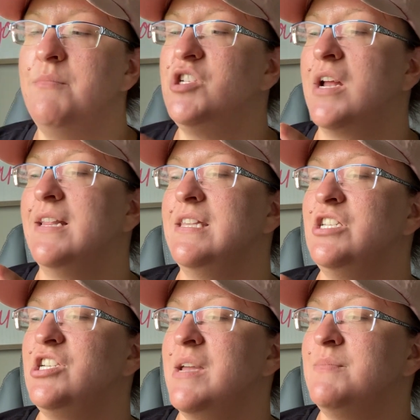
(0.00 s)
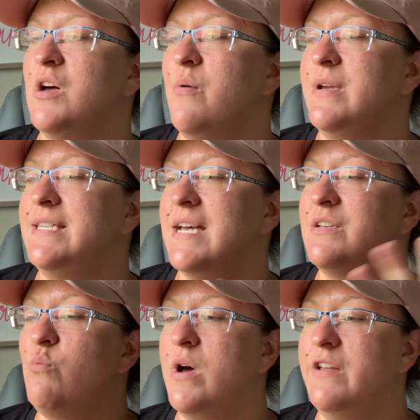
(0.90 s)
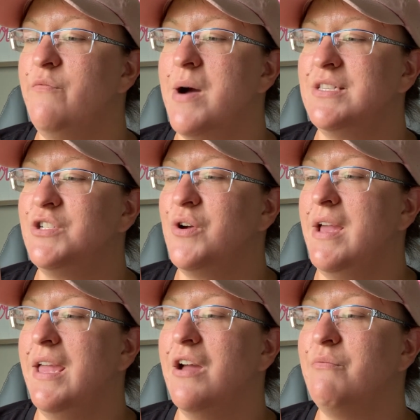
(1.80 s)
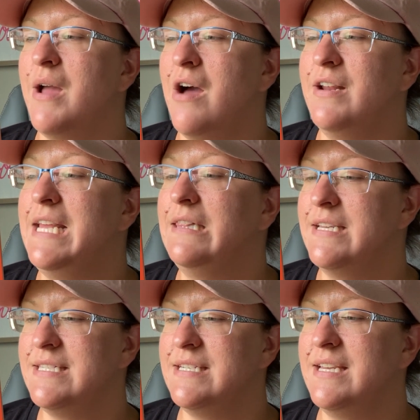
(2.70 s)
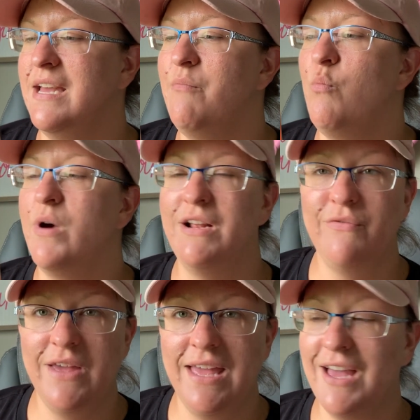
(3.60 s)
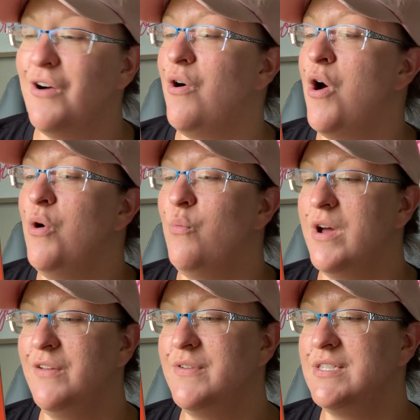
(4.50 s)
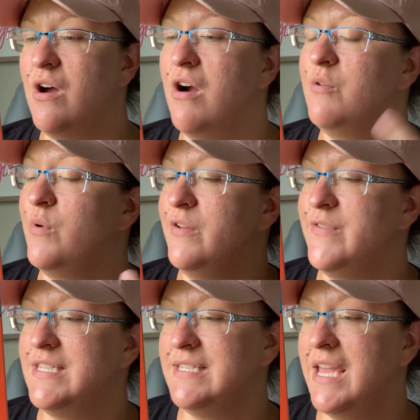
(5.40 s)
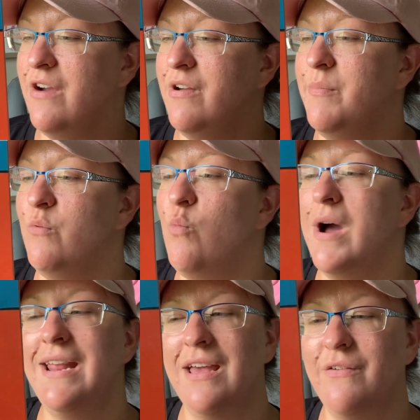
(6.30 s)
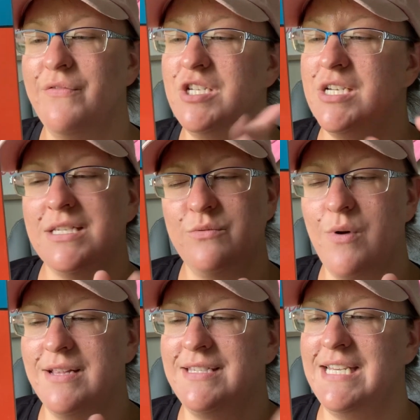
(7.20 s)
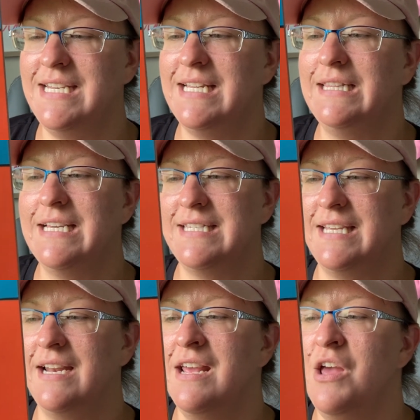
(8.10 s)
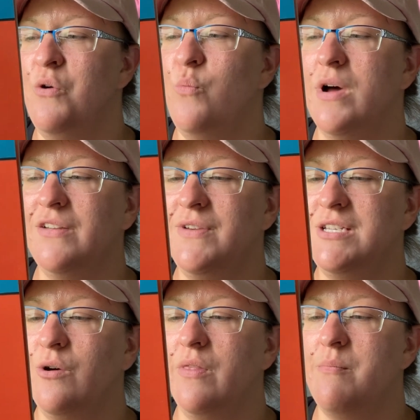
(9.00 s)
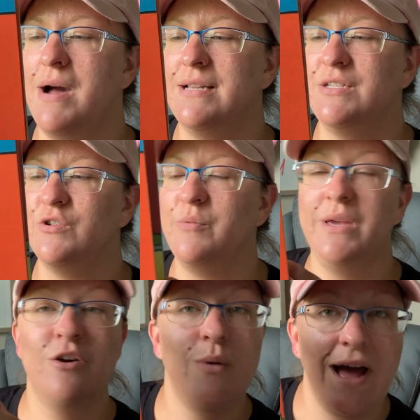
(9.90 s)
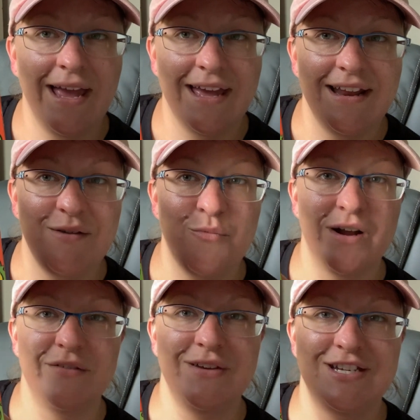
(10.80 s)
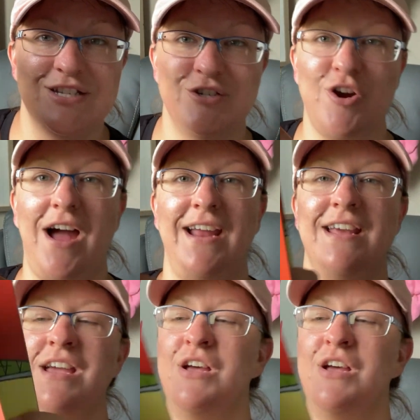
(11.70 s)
Jonathan James always has a what if monster hanging around, and he listened to him. What if they giggle? What if it's hard? What if it's scary? But what if just once he didn't listen? What if he told the monster to be quiet? And what if he just tried?